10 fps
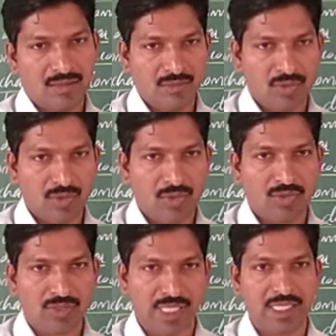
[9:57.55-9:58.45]
what you call
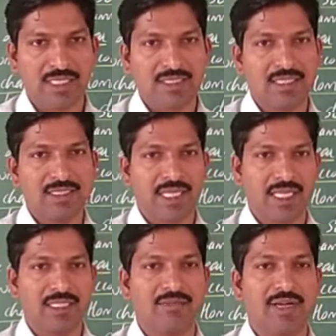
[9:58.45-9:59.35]
trunk region is
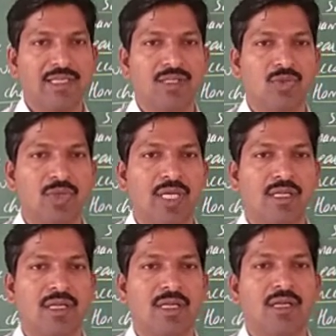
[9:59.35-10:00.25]
again divided into
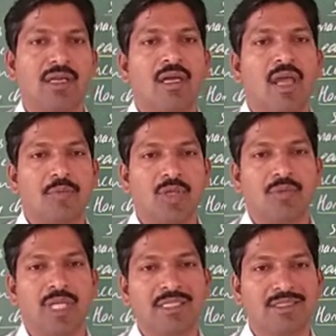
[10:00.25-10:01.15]
here
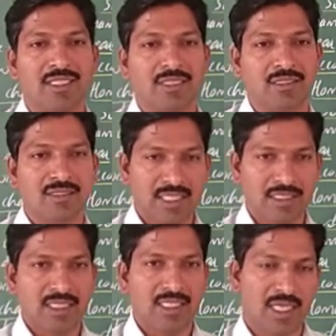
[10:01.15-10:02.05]
abdomen and
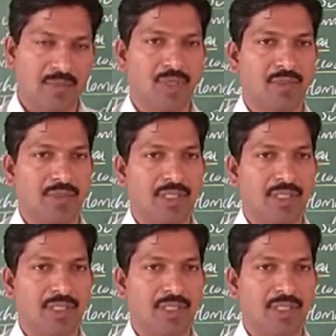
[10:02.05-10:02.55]
chest and abdomen,